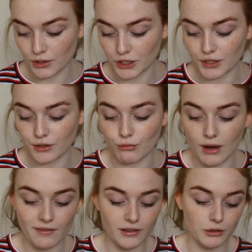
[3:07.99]
which is the
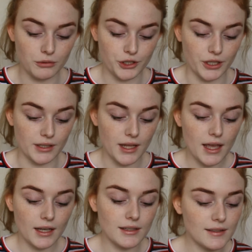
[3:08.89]
Revolution
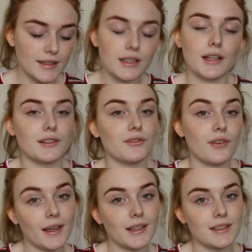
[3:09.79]
Conceal and
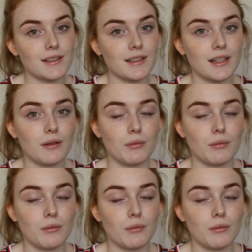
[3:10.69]
Define Concealer,